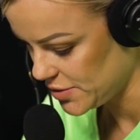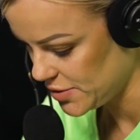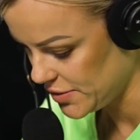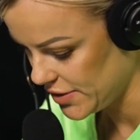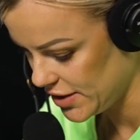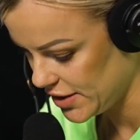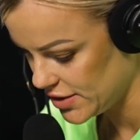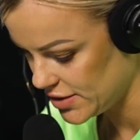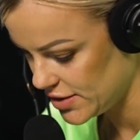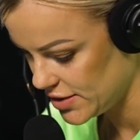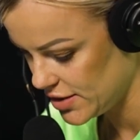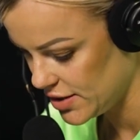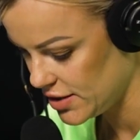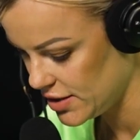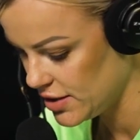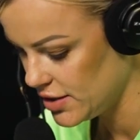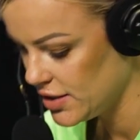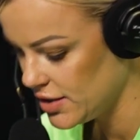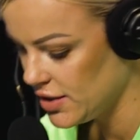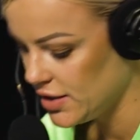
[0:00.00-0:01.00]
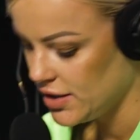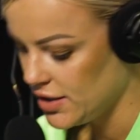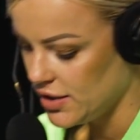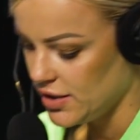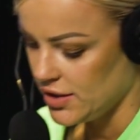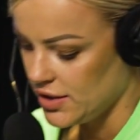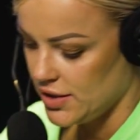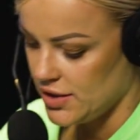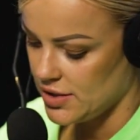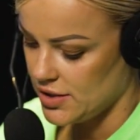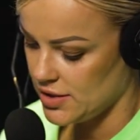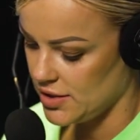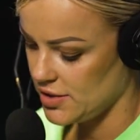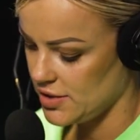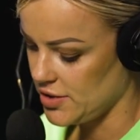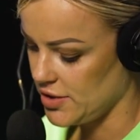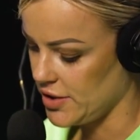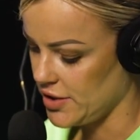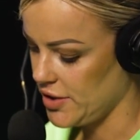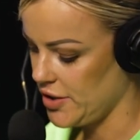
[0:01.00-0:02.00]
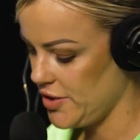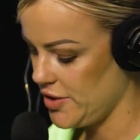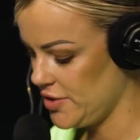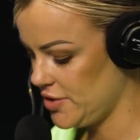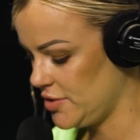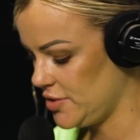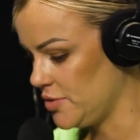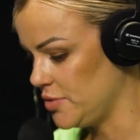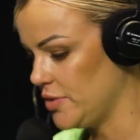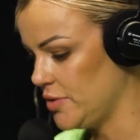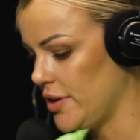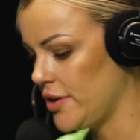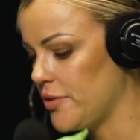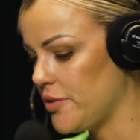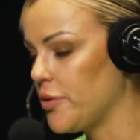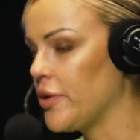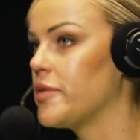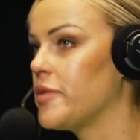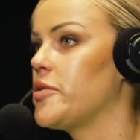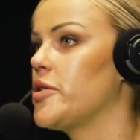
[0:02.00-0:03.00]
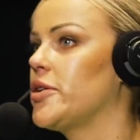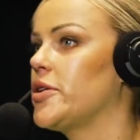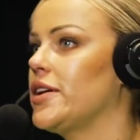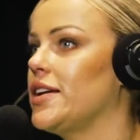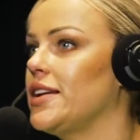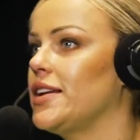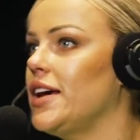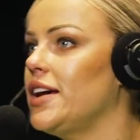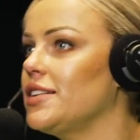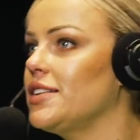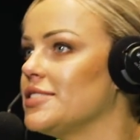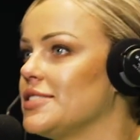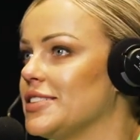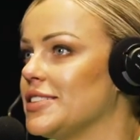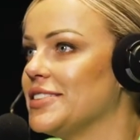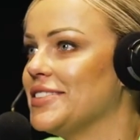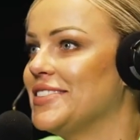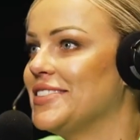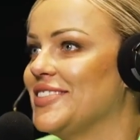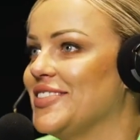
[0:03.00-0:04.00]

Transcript: till we get to the Sunshine Coast or wherever we're working next. and